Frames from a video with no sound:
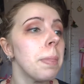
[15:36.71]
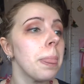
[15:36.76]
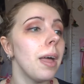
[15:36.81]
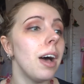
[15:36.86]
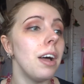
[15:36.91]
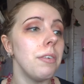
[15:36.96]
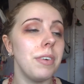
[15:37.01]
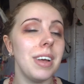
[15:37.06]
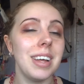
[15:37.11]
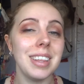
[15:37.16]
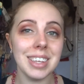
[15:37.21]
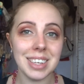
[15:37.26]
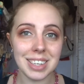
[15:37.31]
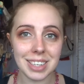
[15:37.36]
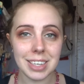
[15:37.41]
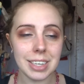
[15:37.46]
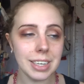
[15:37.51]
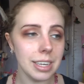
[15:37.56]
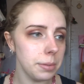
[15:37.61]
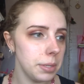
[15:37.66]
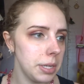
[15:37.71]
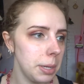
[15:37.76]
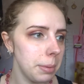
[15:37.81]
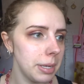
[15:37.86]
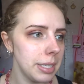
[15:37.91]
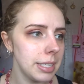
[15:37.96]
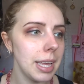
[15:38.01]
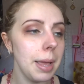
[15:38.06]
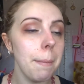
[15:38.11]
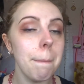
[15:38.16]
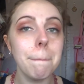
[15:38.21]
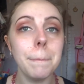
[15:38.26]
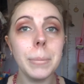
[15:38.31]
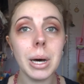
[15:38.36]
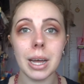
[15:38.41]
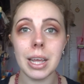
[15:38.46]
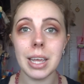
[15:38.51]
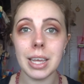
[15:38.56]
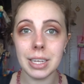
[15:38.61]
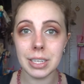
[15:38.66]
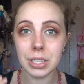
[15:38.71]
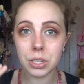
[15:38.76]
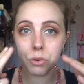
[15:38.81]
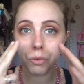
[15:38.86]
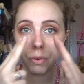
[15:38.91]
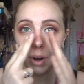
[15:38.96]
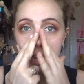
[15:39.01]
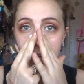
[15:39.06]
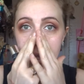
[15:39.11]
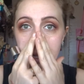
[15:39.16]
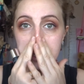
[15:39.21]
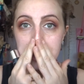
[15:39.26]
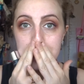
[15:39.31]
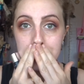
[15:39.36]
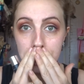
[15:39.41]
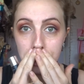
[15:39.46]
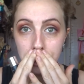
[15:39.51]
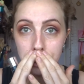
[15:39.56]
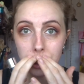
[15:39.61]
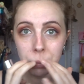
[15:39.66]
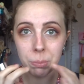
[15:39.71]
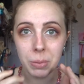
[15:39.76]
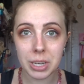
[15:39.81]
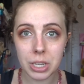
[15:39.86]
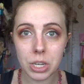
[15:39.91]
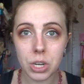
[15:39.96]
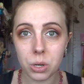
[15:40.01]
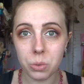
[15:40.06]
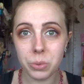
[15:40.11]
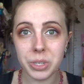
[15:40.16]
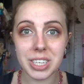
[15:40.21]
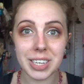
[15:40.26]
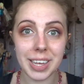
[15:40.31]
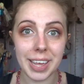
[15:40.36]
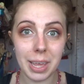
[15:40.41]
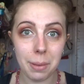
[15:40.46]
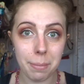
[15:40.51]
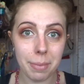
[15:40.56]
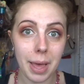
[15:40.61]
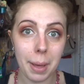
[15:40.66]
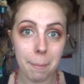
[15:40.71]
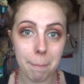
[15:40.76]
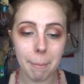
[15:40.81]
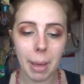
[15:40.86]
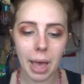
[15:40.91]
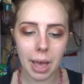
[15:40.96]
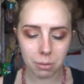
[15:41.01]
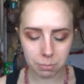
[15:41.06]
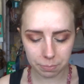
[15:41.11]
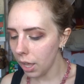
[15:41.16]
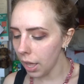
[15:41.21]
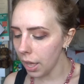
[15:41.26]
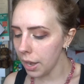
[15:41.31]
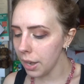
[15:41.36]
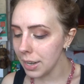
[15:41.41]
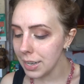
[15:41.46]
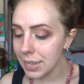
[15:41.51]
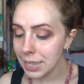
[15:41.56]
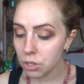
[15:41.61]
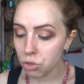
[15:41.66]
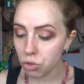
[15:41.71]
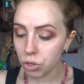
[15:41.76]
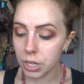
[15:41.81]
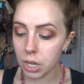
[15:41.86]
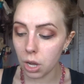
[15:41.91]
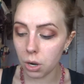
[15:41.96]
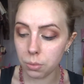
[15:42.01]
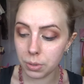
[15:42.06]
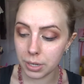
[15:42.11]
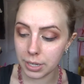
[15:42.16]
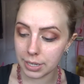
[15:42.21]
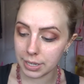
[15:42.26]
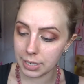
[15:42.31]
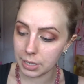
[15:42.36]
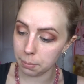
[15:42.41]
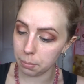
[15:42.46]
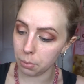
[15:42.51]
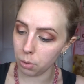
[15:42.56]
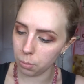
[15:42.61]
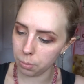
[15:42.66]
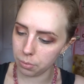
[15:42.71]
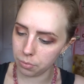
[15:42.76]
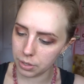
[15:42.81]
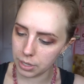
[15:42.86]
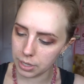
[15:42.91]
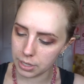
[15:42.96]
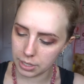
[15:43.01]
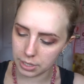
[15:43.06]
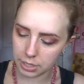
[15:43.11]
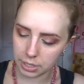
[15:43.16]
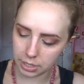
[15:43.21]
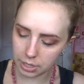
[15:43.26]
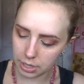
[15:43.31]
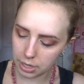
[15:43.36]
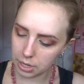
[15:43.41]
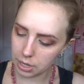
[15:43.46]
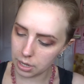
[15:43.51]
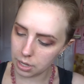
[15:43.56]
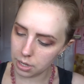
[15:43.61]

I found that it did upset my skin, but it is great to use on my nose to keep that matte. And I literally only need a blob of this.